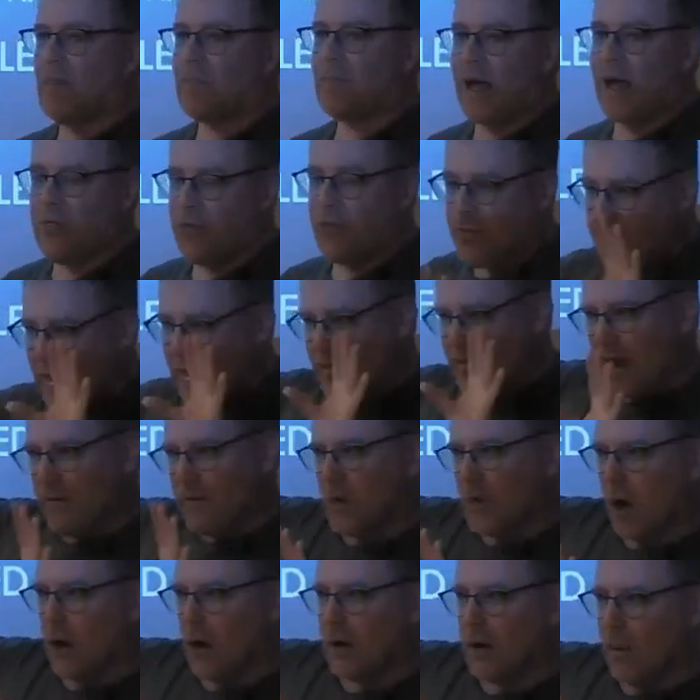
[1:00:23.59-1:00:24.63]
They think
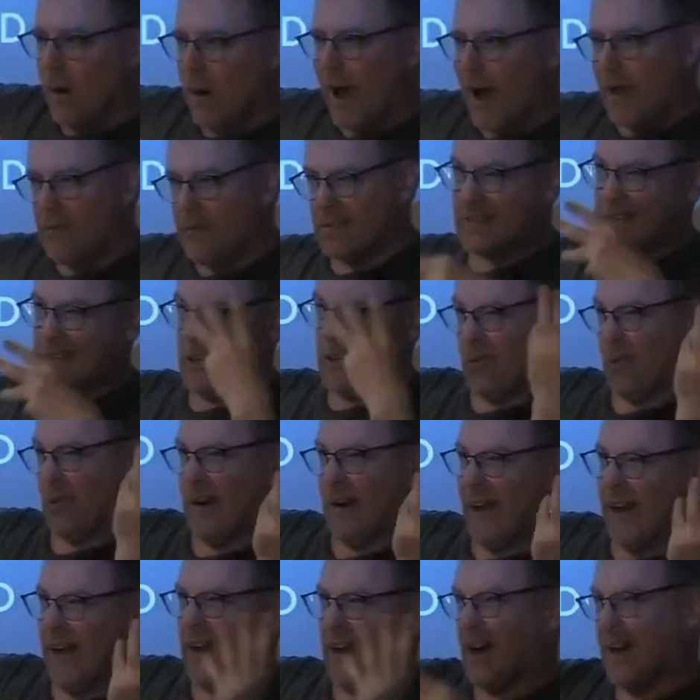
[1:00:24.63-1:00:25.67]
they've gotten away. There's actually
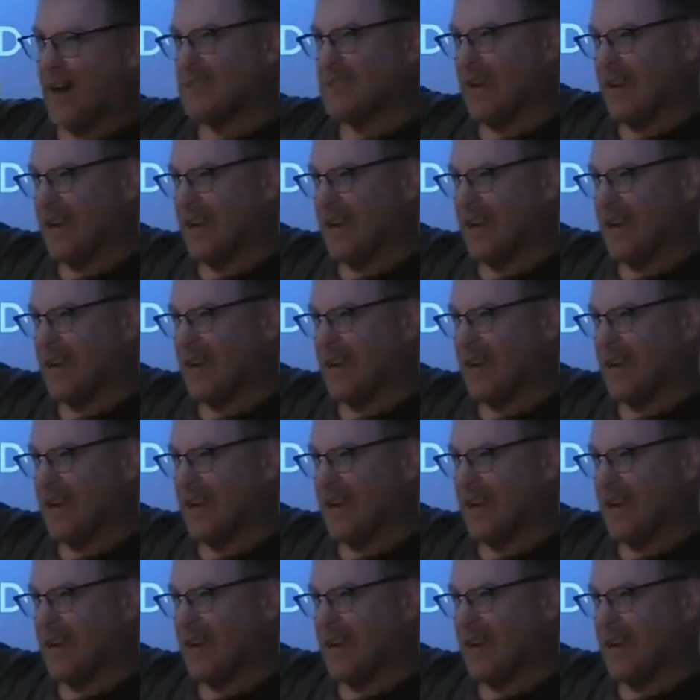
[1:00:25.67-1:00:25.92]
three AIs.